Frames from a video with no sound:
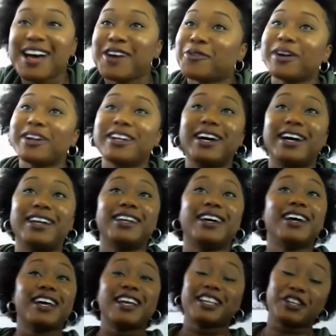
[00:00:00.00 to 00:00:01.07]
We're done.
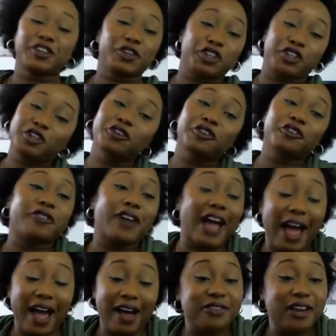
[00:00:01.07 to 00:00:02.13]
If you
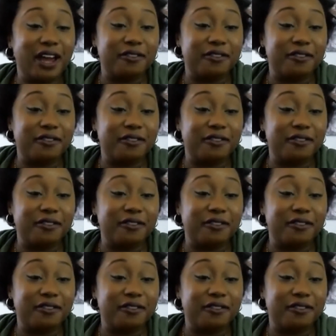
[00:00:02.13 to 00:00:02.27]
have